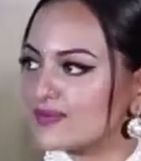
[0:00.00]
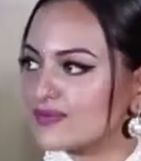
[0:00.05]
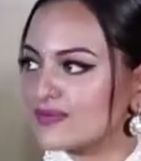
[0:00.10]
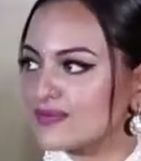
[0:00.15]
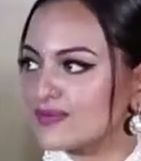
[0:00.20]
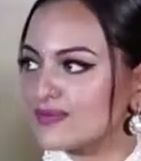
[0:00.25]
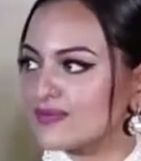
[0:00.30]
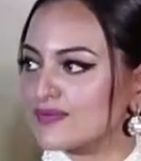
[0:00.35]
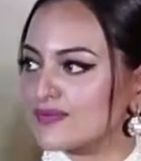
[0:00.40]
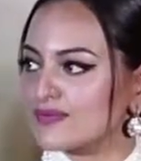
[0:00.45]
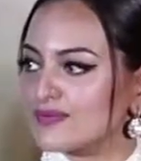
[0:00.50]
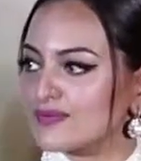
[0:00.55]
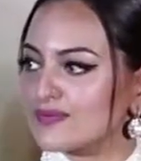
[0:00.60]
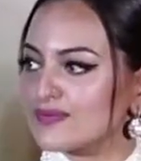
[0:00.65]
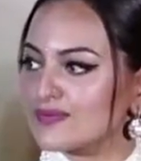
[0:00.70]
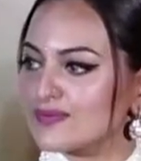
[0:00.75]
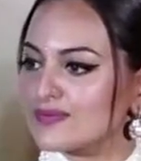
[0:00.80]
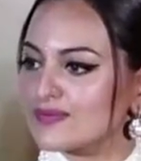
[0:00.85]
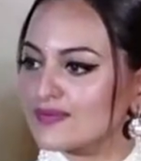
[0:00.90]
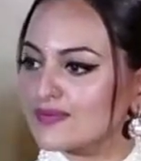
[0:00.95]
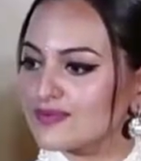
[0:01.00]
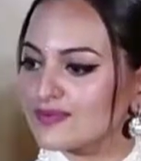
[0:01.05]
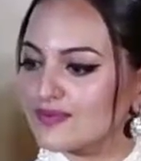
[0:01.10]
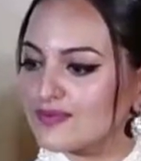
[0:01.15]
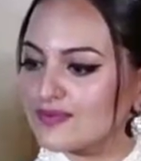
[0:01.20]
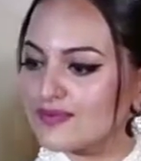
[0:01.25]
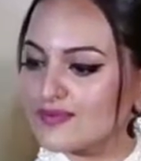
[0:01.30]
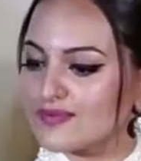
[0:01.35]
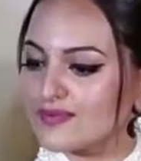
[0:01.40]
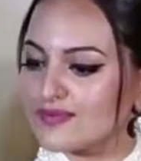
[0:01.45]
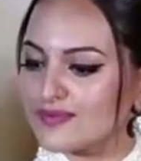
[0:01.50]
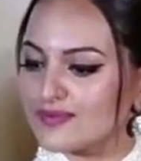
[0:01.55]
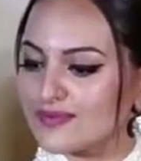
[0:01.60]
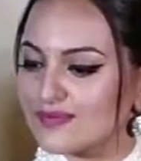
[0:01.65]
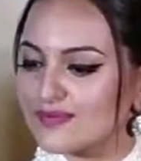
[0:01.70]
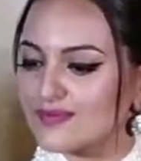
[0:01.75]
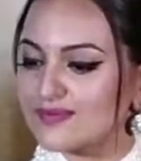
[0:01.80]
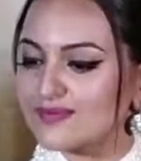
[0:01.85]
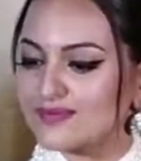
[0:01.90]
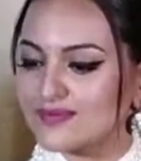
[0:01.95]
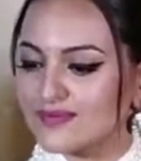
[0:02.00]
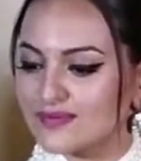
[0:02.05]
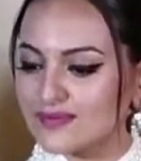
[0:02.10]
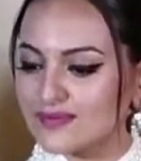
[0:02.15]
The person shown says nothing.